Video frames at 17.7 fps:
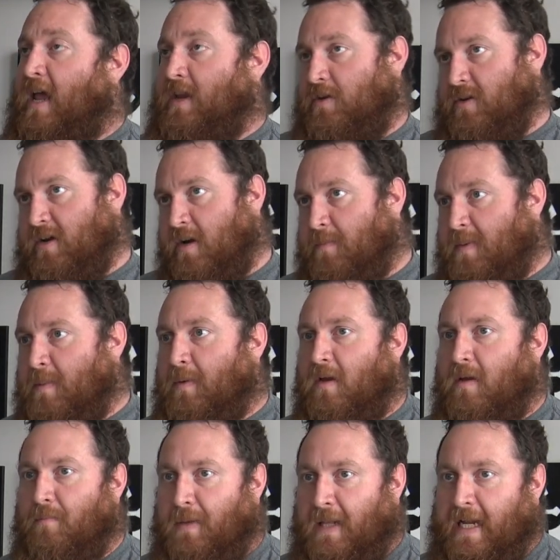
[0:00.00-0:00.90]
And you hear
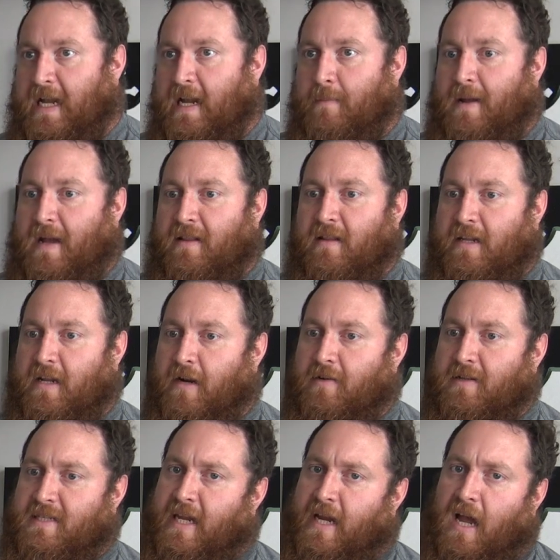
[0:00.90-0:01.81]
people complaining about, you
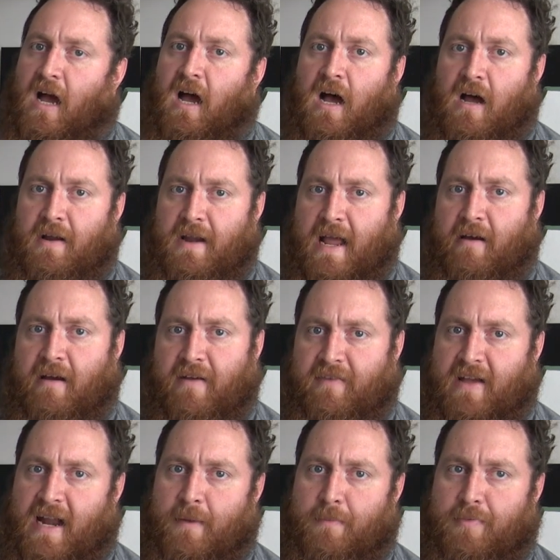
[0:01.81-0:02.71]
know, it's like, oh, now
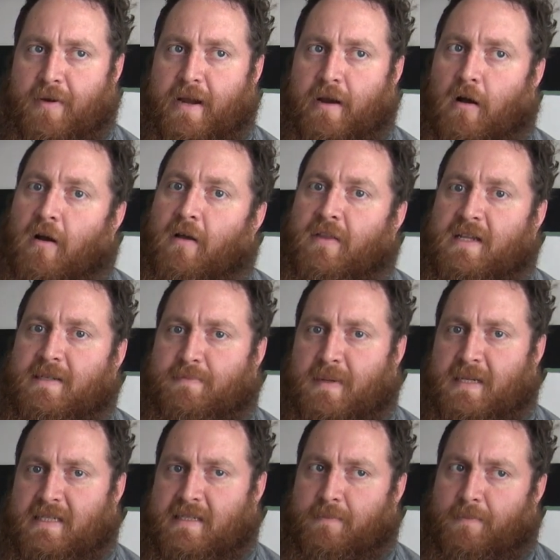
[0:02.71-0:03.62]
I've got to bring all these
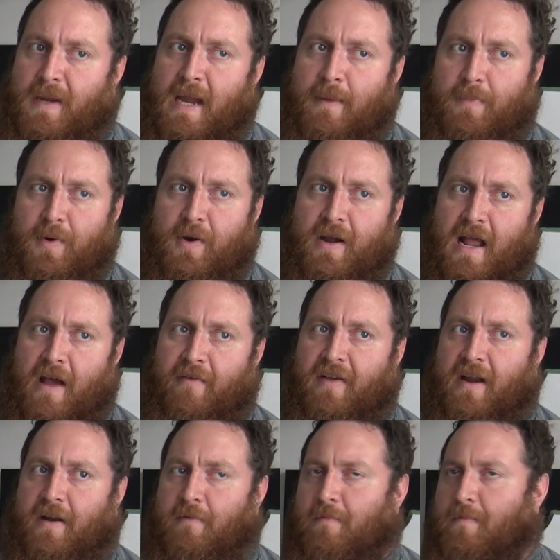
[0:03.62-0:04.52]
pieces of paper, and
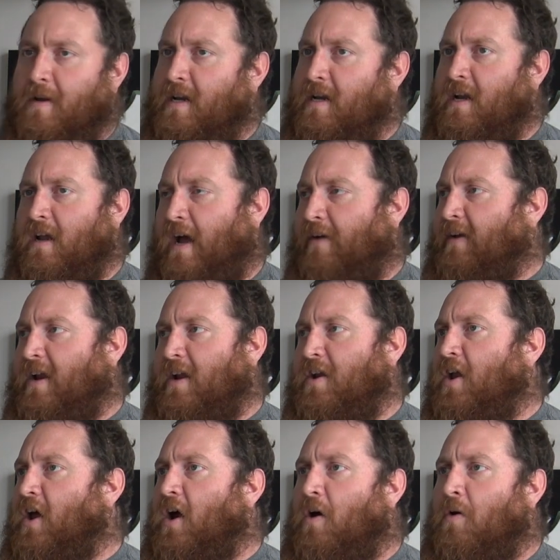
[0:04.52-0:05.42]
now I've got
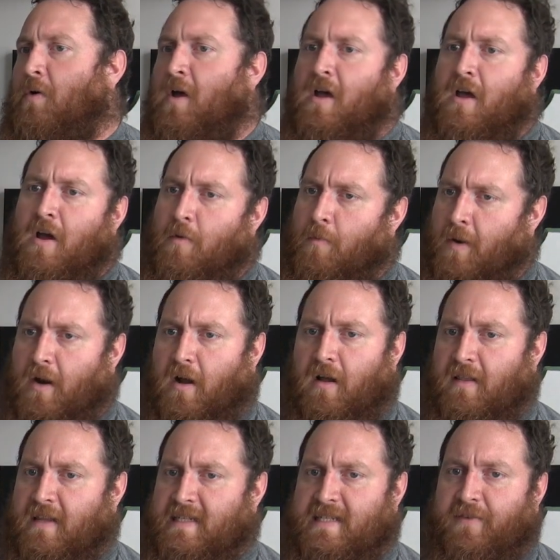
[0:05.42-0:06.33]
to know what
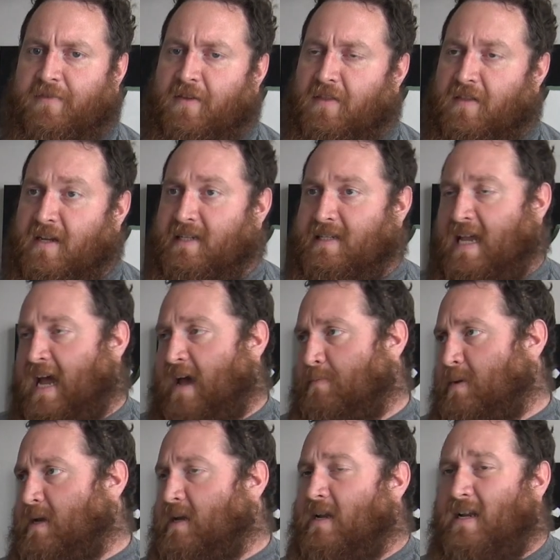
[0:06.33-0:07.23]
all these different things
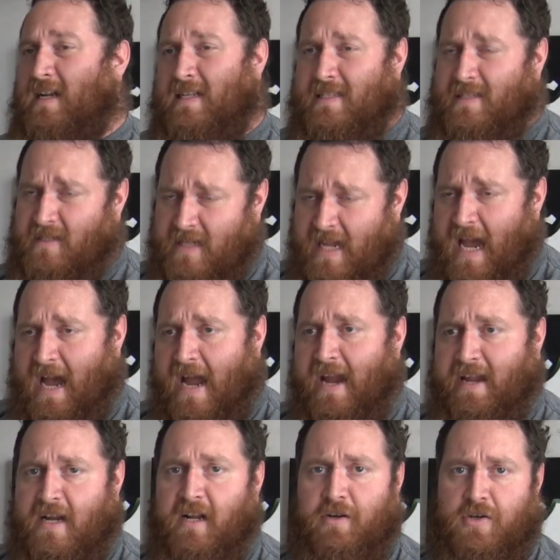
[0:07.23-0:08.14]
happen. And it's, yeah,
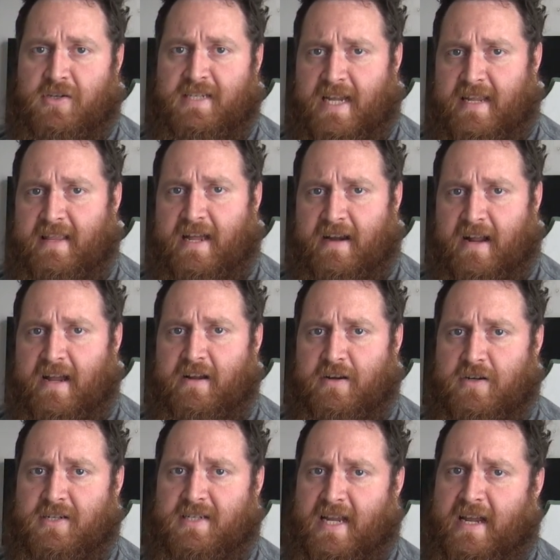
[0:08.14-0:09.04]
I can understand that.
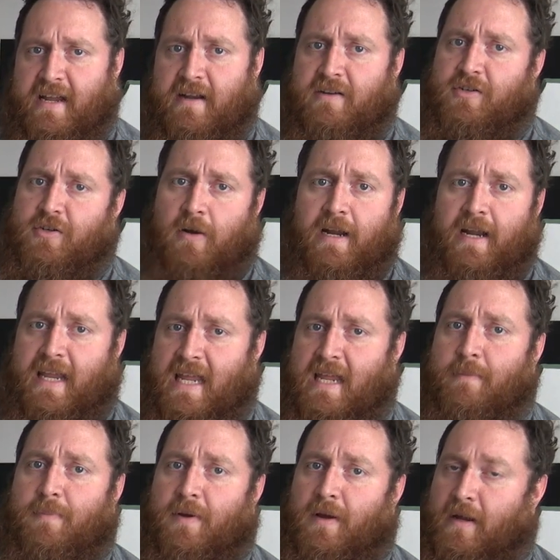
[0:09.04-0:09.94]
I understand trying to
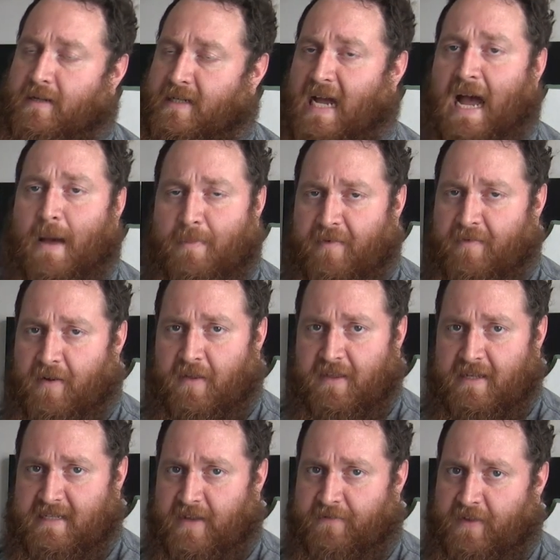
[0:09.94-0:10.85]
keep on top of
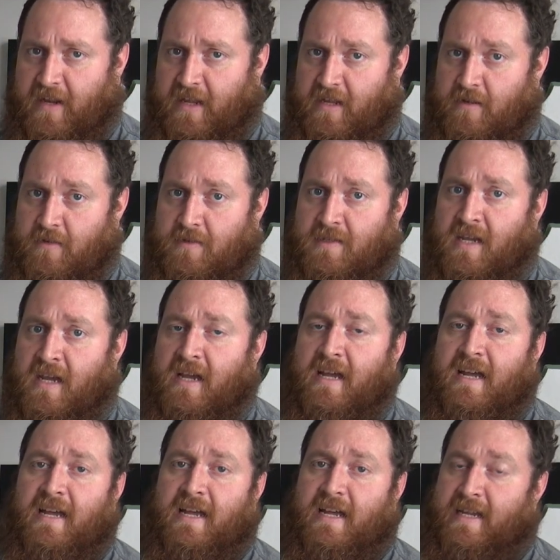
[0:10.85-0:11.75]
all these FAQs
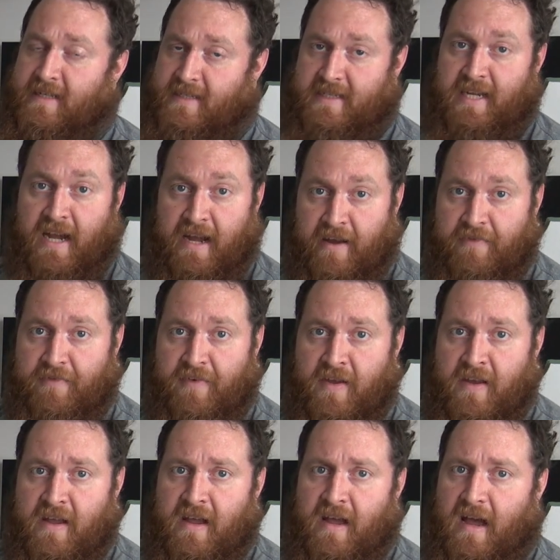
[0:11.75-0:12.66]
is
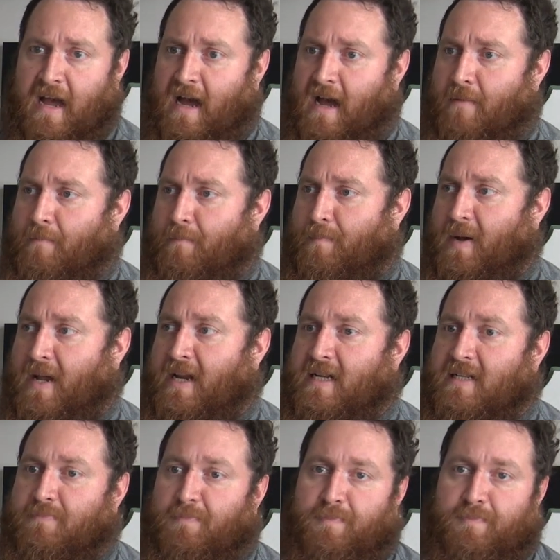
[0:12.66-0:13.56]
tough,
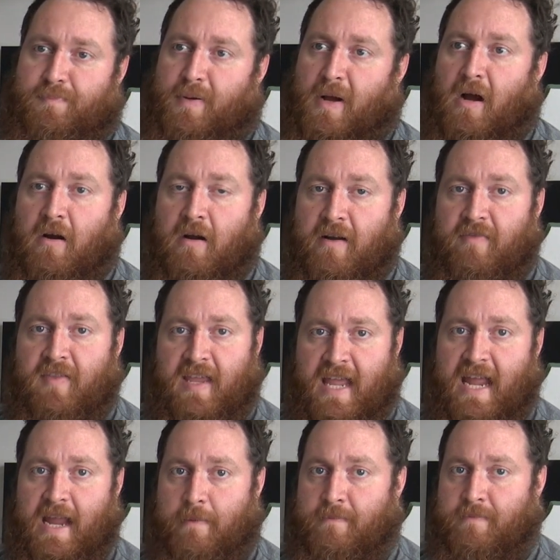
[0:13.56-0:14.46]
but it's part of
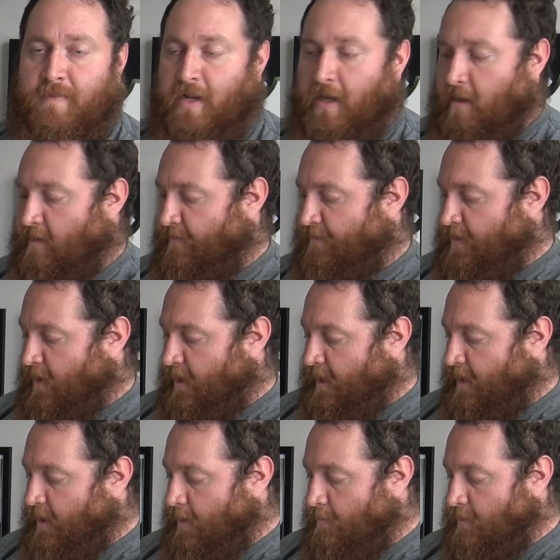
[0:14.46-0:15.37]
the game. You know, if you're
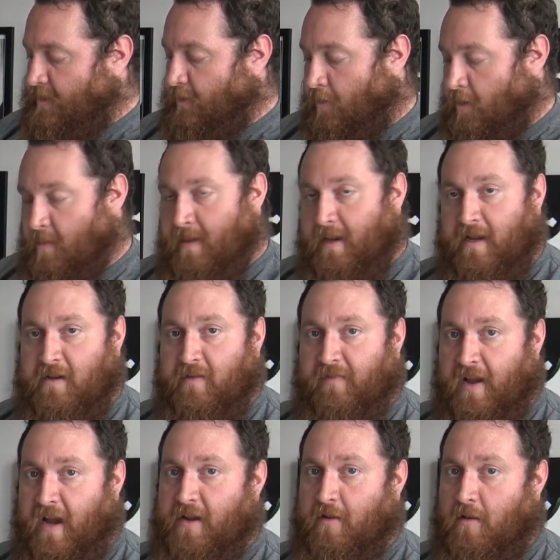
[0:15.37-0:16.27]
going to go to a tournament and
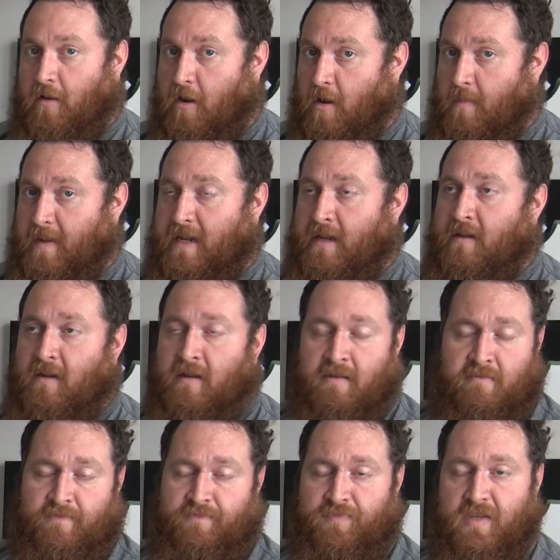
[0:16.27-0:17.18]
you've got your army,
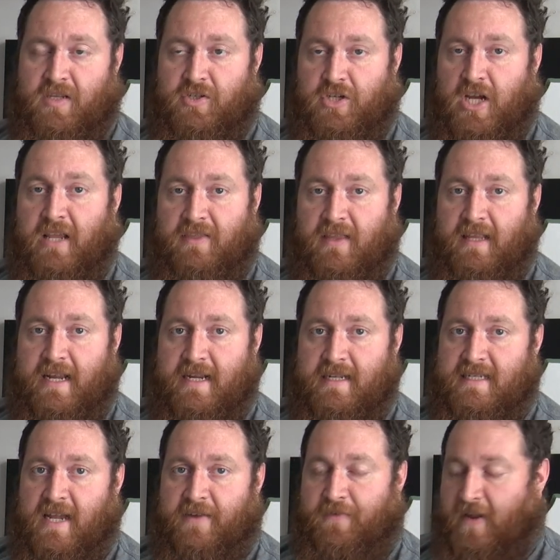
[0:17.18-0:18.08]
check the
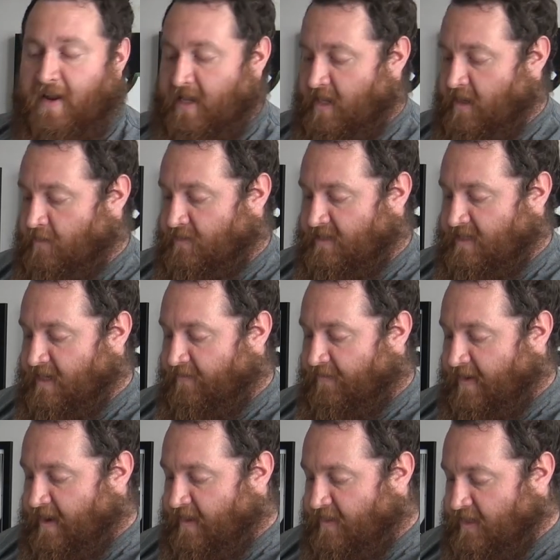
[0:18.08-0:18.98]
latest FAQs. See
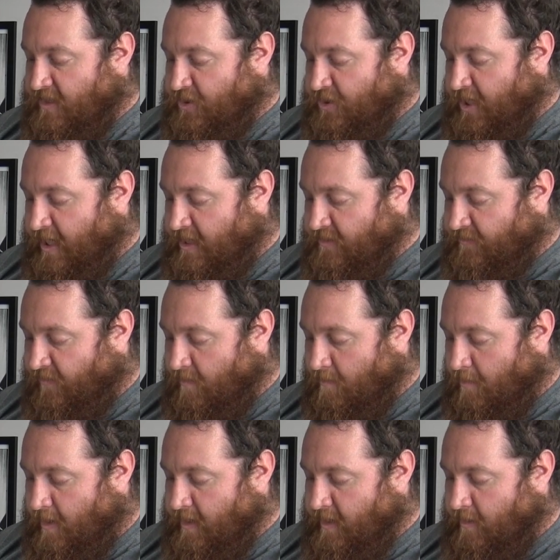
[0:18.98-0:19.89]
if anything's changed
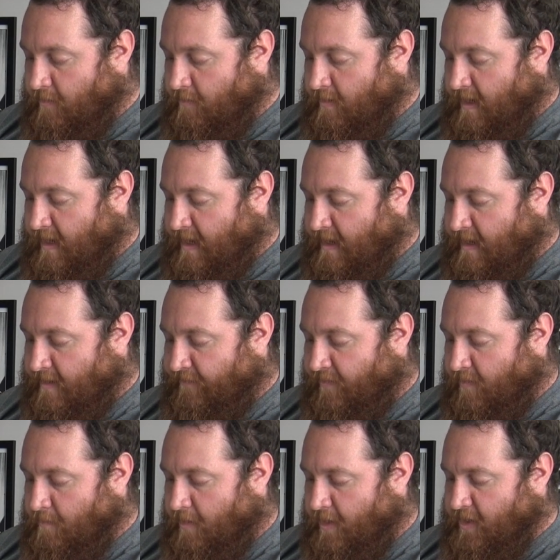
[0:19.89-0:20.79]
from what you
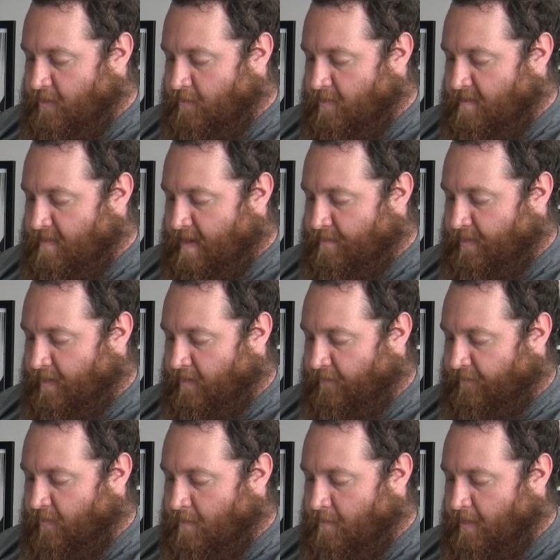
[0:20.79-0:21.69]

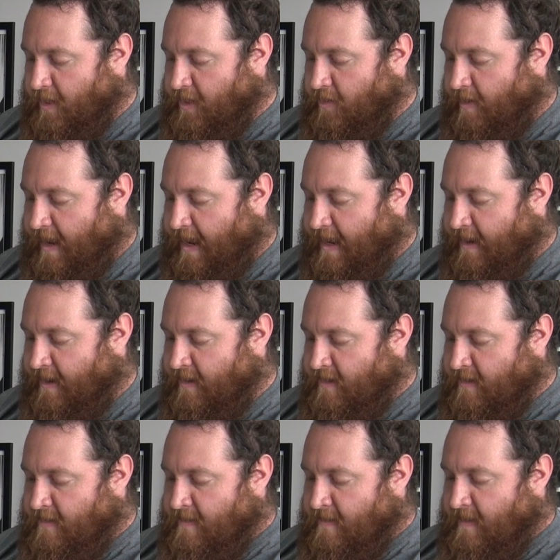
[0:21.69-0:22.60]
remember, or from what you
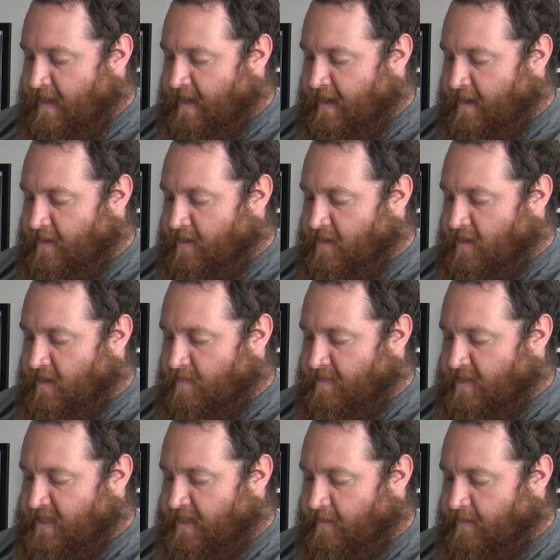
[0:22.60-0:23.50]
had in
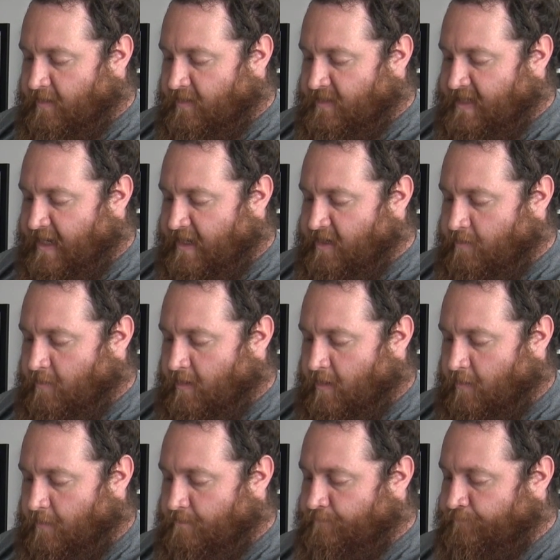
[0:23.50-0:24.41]
the materials that
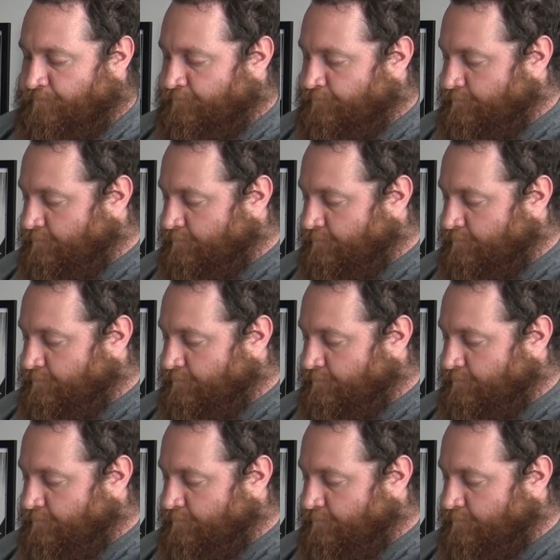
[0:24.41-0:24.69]
you own.